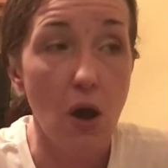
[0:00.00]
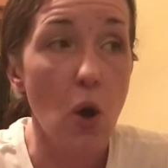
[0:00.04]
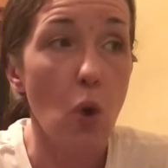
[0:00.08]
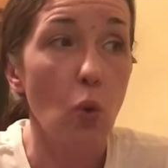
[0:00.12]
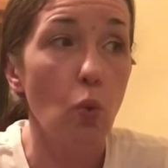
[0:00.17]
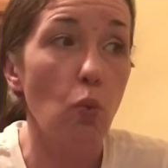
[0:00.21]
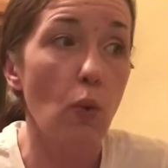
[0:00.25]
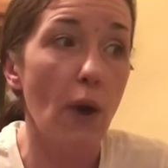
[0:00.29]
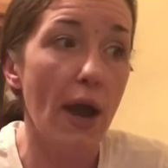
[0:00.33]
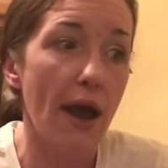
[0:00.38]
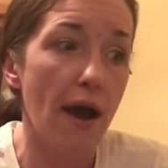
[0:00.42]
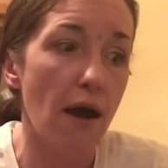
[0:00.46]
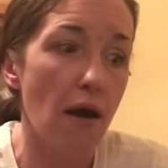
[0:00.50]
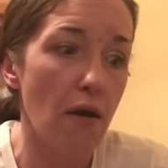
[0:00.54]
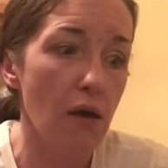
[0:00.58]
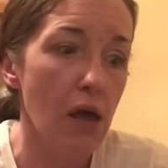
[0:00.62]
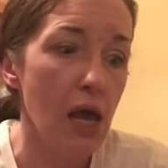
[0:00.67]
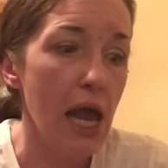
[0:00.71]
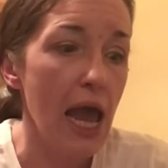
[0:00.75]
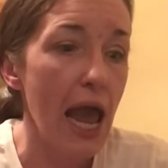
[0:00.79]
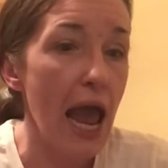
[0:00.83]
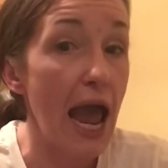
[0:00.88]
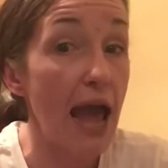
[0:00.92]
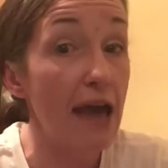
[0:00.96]
Well,
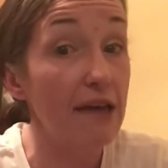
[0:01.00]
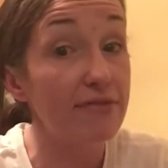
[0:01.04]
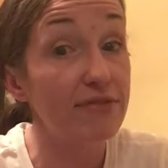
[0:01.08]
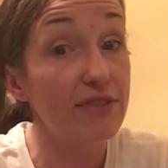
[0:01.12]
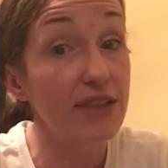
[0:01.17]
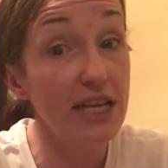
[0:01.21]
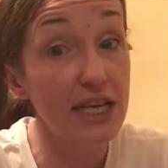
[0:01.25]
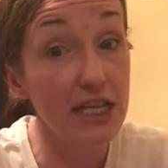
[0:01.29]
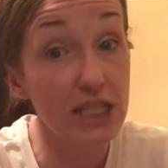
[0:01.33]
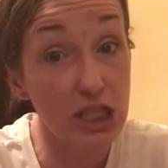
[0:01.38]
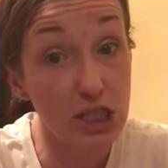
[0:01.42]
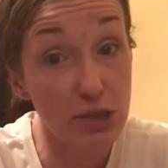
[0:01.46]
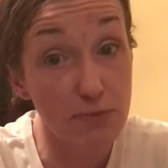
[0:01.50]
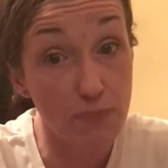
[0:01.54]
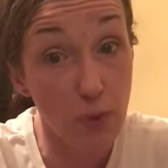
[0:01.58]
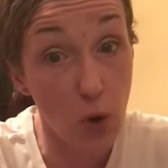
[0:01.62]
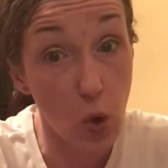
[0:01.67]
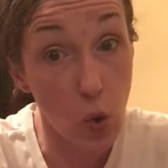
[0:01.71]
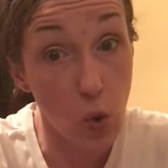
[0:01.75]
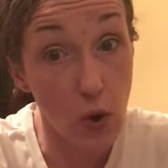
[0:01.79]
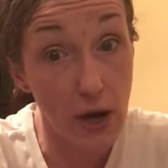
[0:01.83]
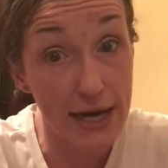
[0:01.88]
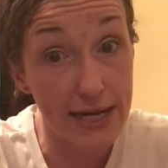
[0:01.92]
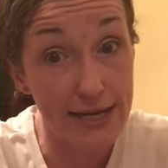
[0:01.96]
at this
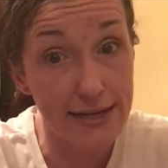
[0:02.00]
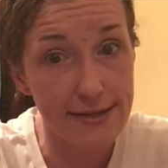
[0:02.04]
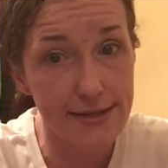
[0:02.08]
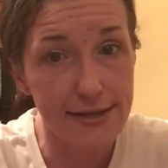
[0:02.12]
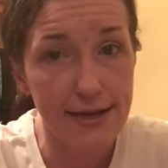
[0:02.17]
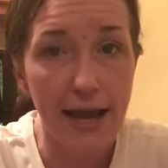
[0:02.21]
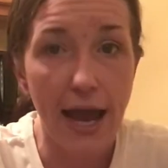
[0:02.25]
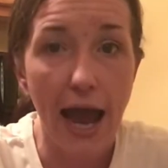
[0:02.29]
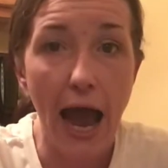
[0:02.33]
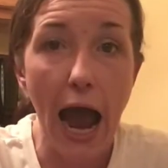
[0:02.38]
point,